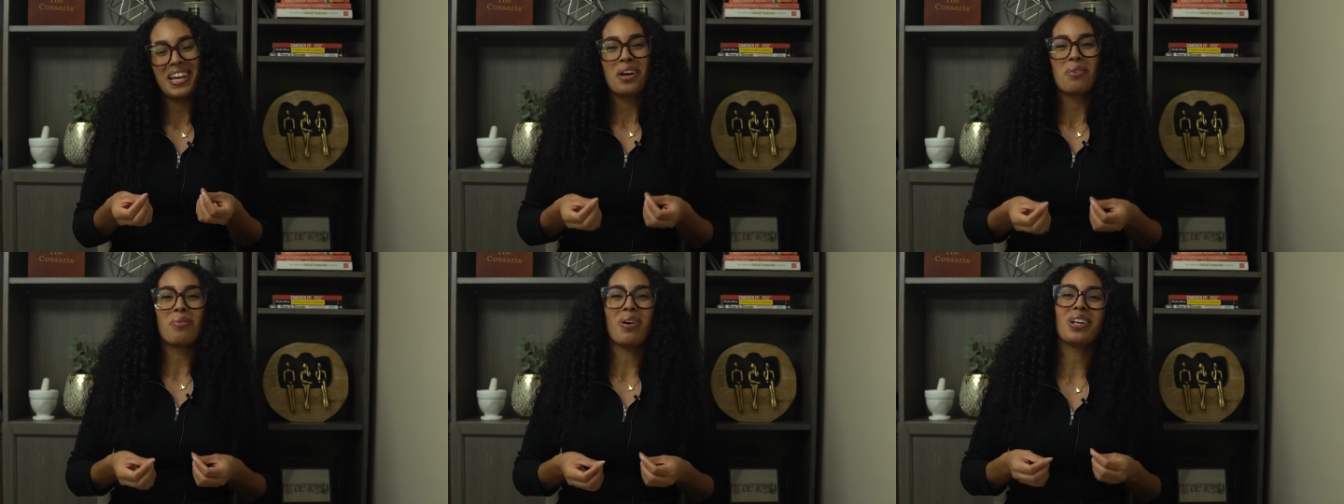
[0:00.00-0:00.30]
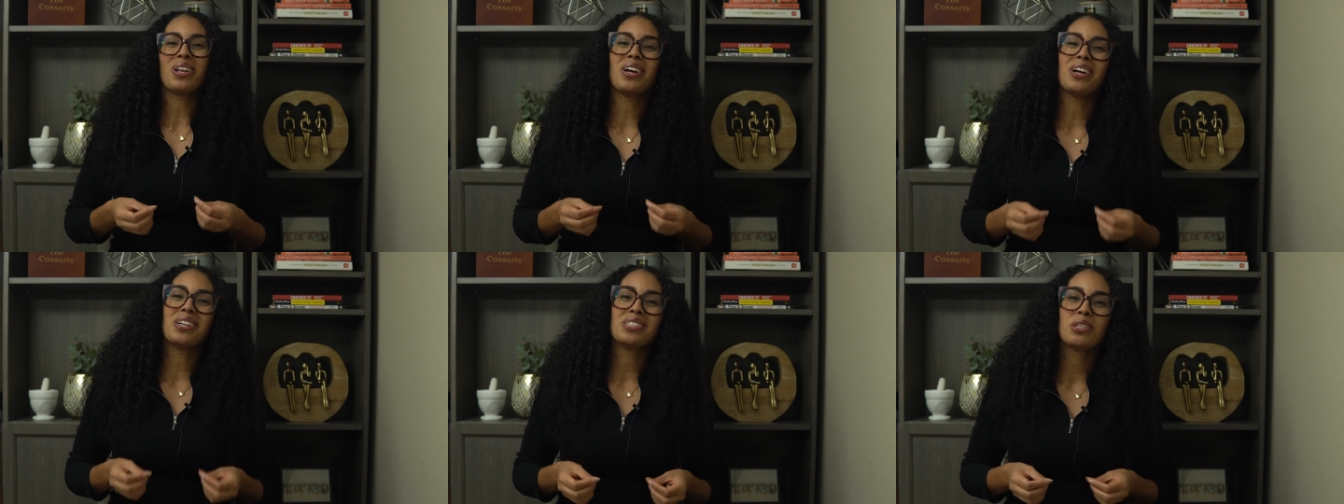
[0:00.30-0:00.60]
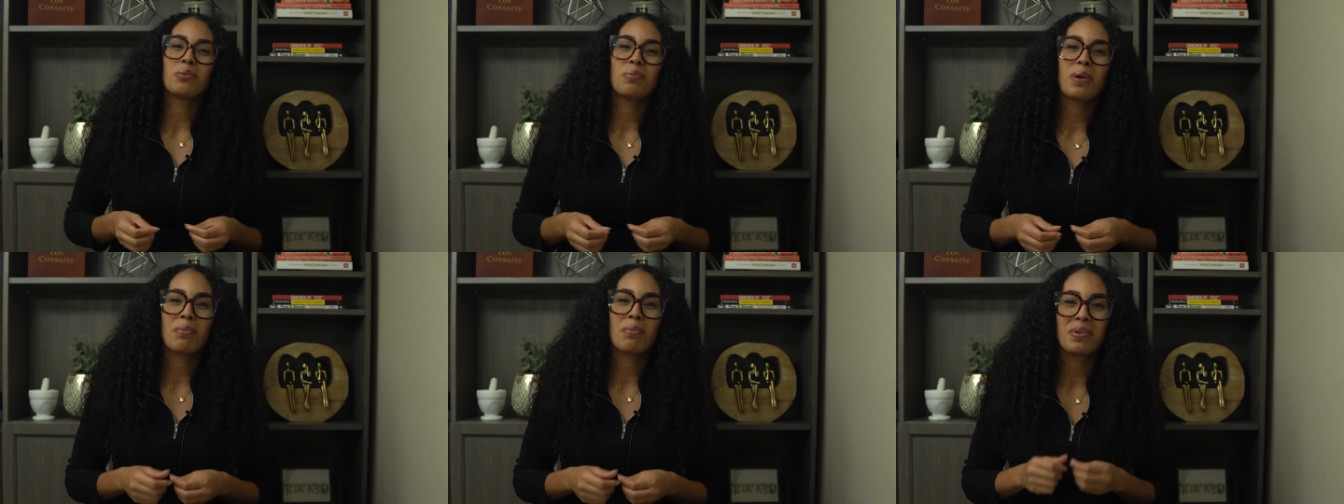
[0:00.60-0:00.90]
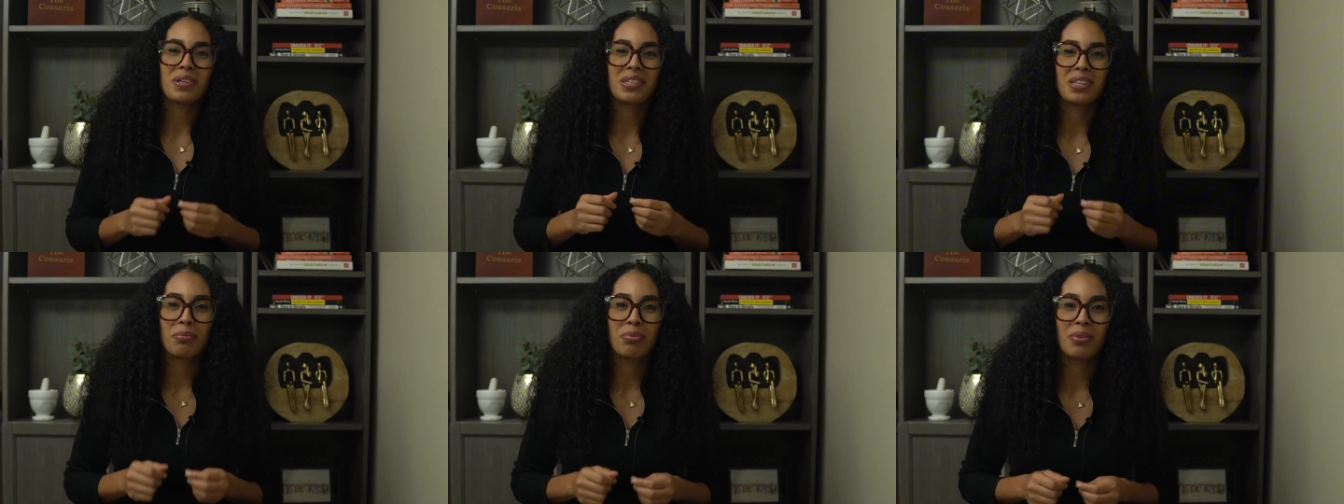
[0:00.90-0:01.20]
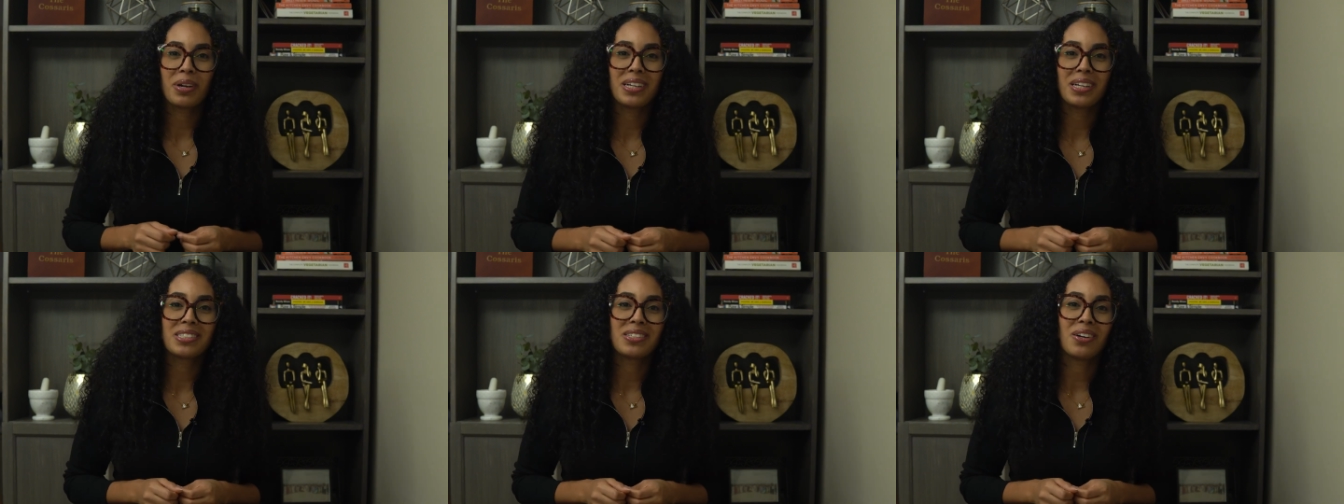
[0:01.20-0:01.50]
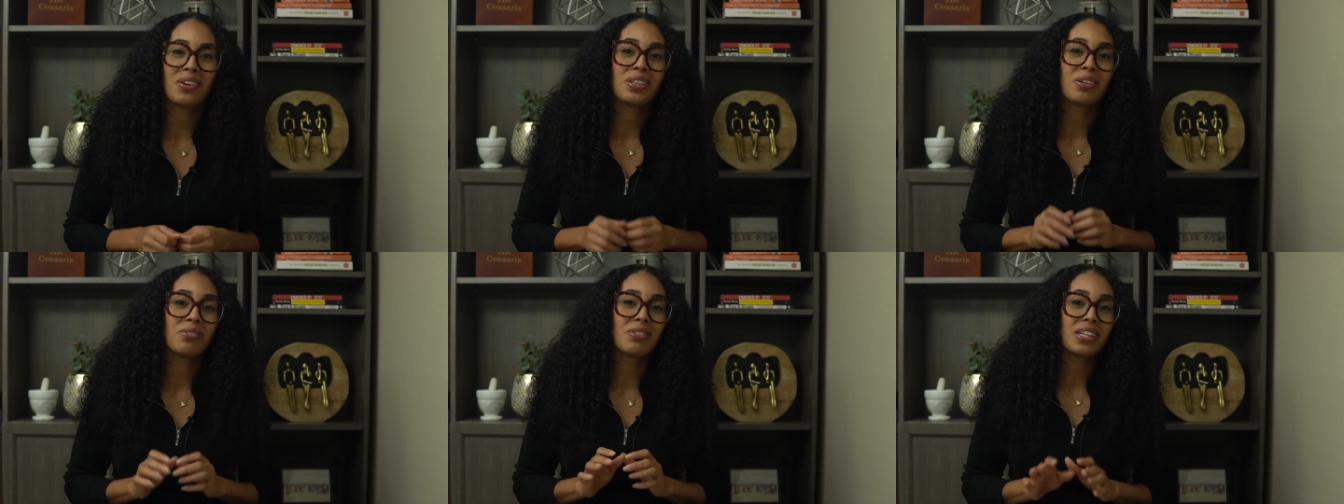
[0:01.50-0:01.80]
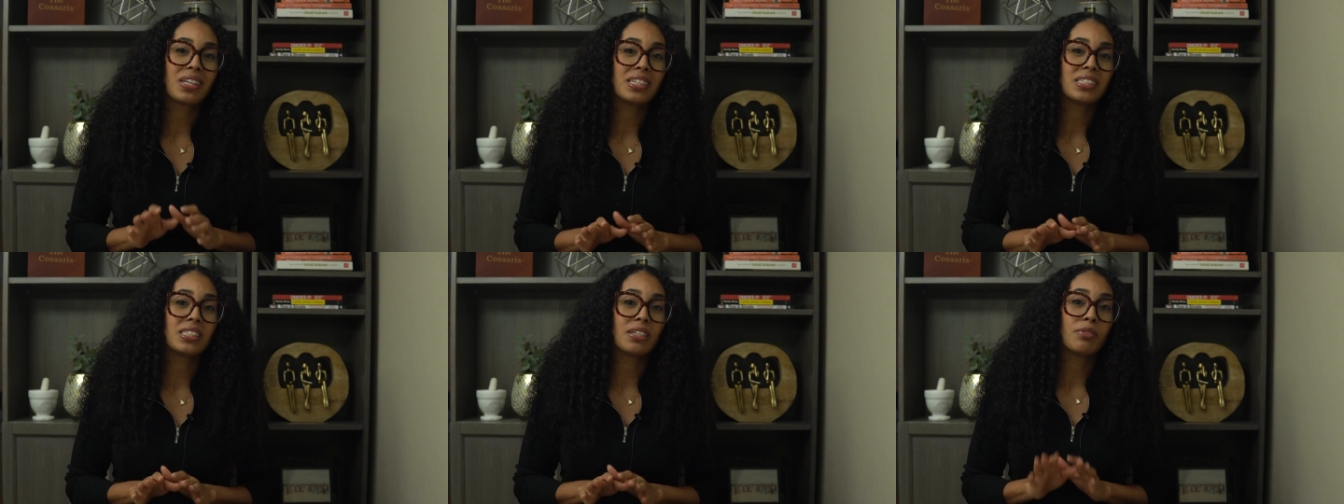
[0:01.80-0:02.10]
while also pumping the brakes on the
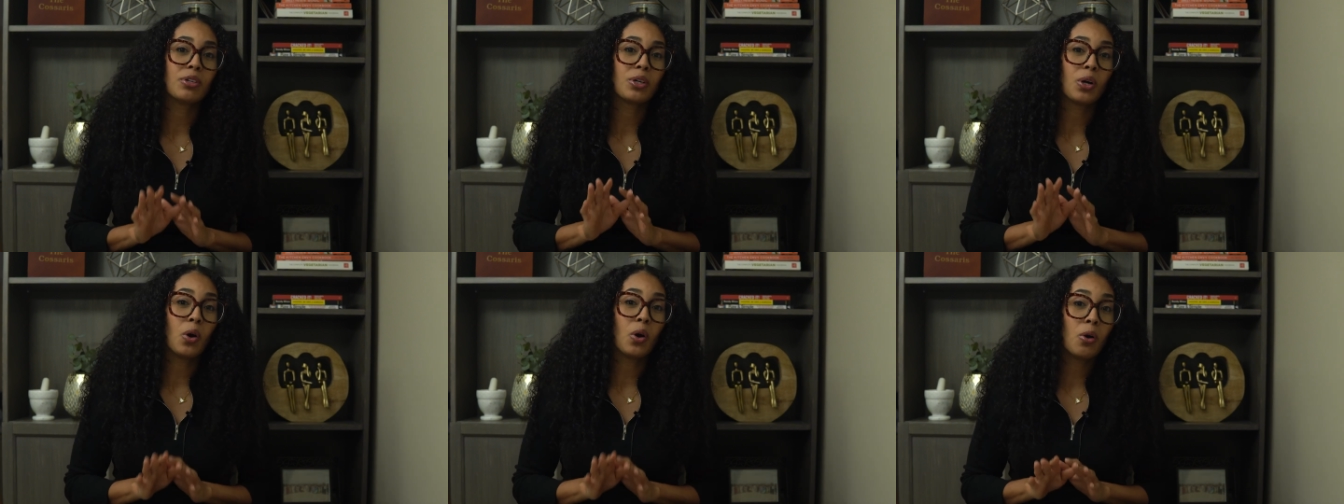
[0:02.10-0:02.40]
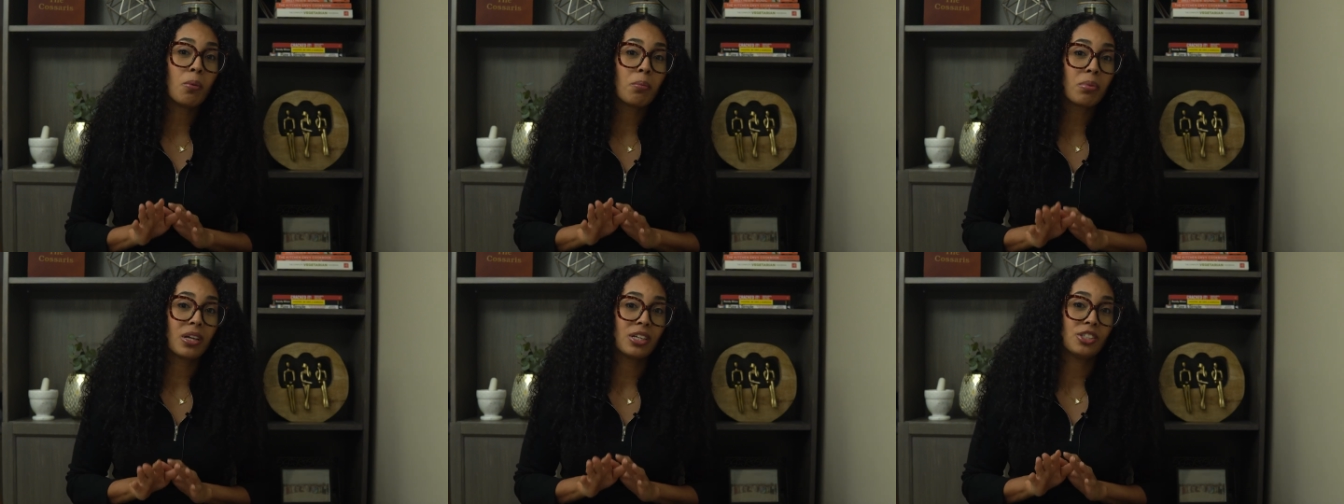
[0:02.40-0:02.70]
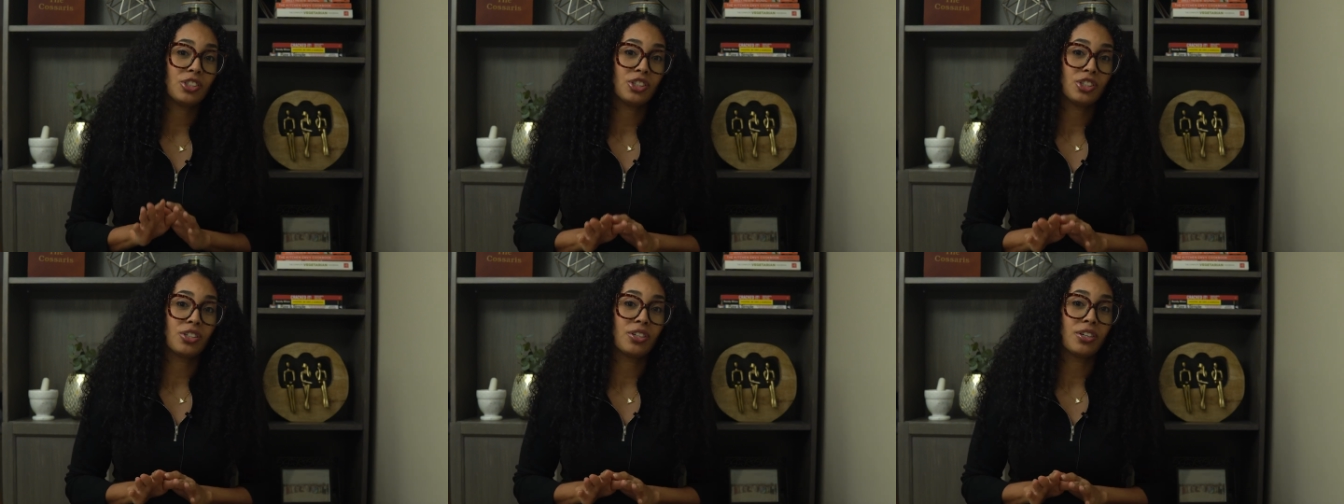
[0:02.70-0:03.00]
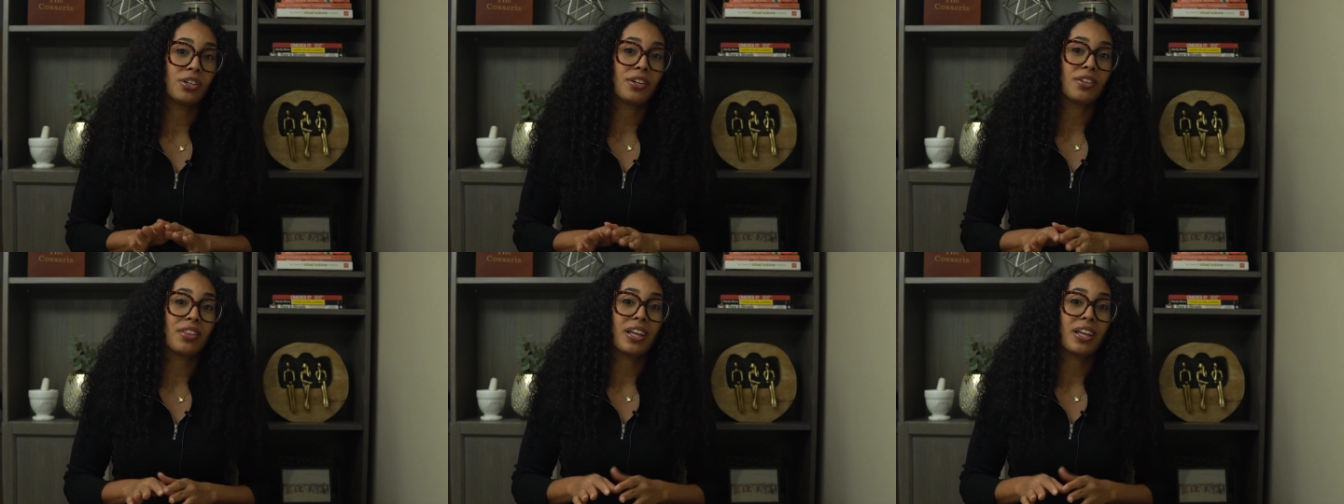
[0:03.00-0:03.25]
release of your own blood sugar